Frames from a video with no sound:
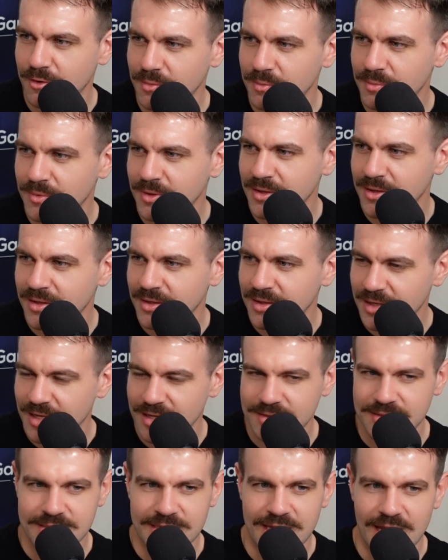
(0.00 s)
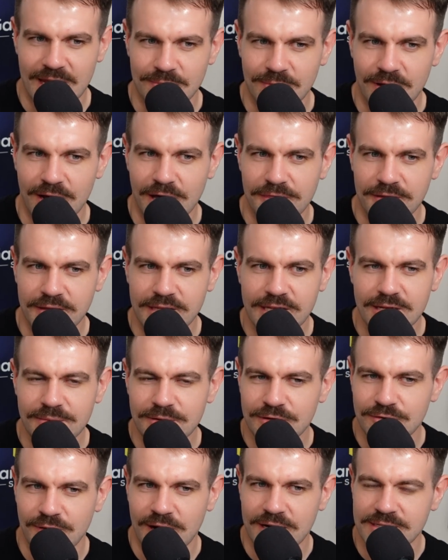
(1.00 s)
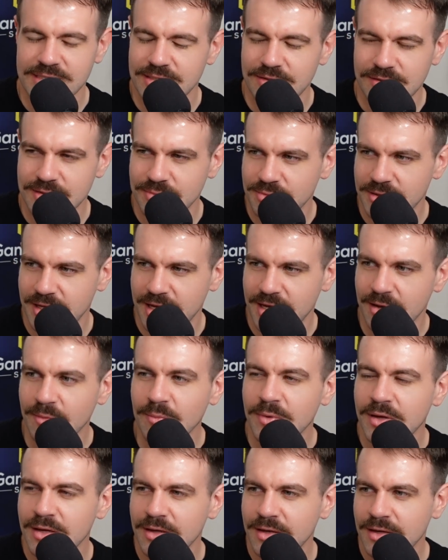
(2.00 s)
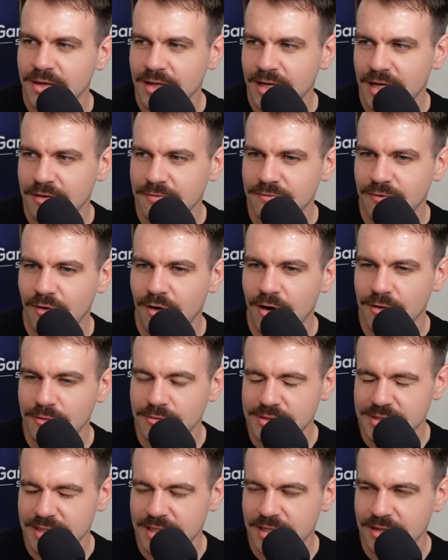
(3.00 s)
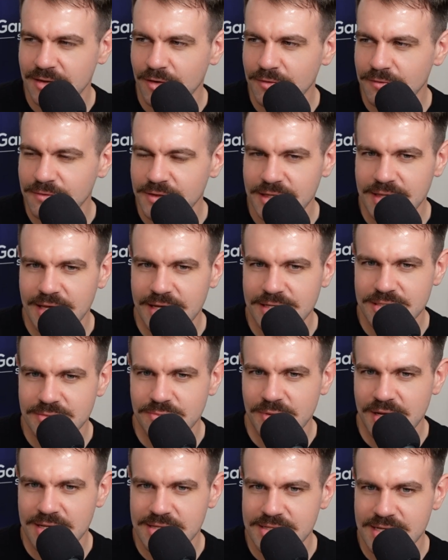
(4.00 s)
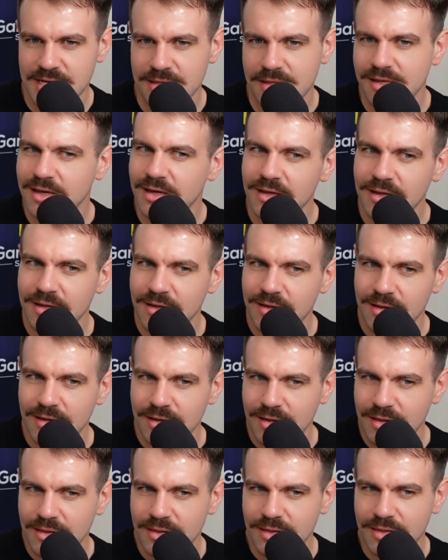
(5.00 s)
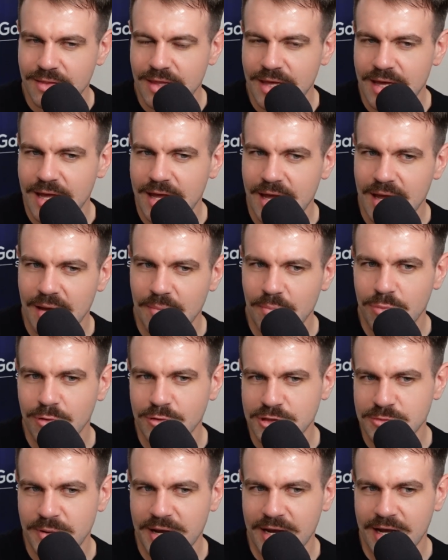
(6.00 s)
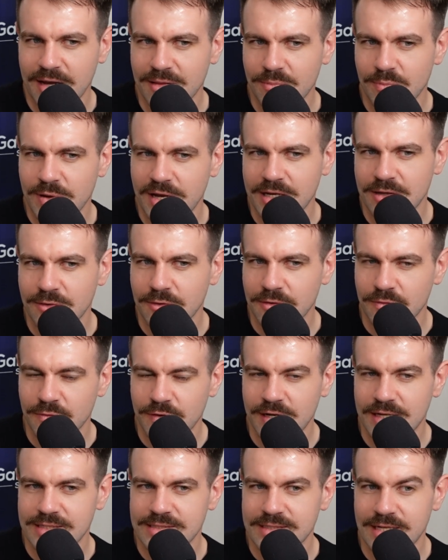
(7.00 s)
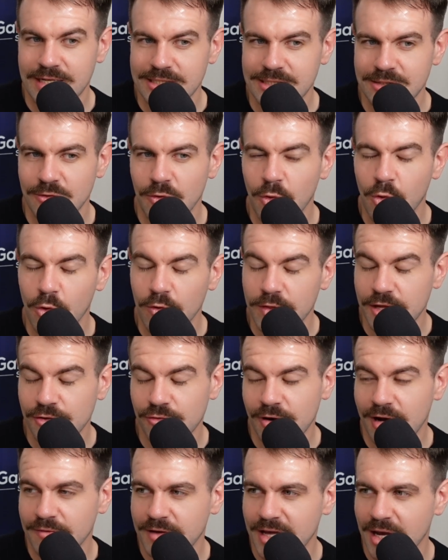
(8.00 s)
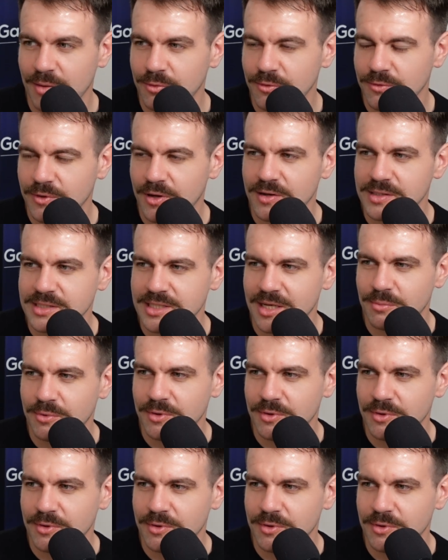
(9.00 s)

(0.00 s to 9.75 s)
them mm. in this game. Like, I think they're going to be crazy not to play them in finals. And then hopefully that just means either they're pushed back up the pecking order for next season, or their draft capital goes up